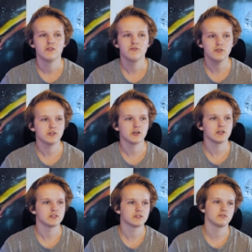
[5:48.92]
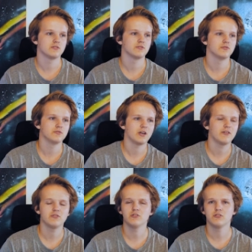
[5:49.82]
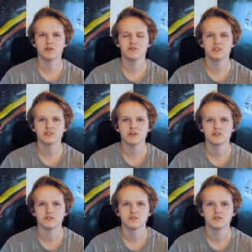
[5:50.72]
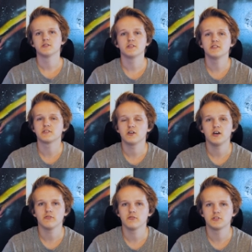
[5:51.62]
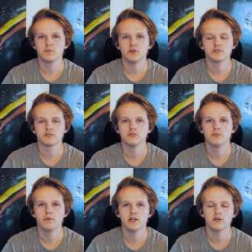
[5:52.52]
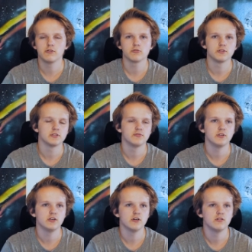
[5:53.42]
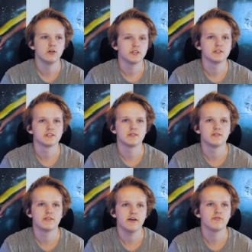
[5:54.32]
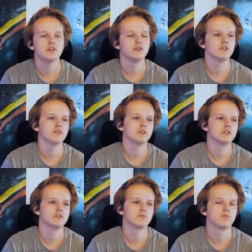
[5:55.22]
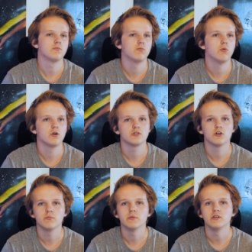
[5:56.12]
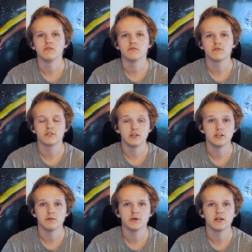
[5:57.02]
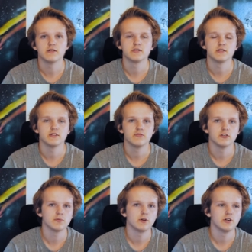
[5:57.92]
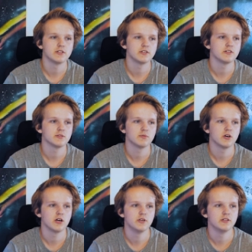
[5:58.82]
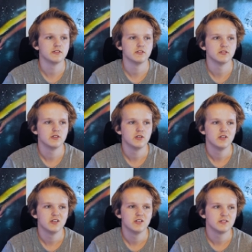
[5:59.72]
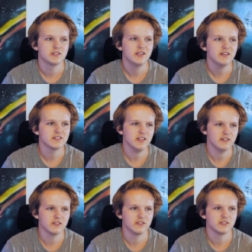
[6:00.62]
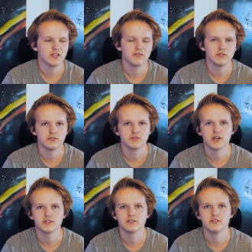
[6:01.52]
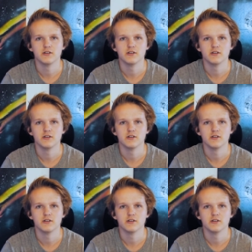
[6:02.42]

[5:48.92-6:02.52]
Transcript: for you guys to have a little bit of a discussion. So this is kind of a response to Peter and Chris's video because that video is what got me thinking about this in the first place and inspired me to to get this out there and just have a little chat to you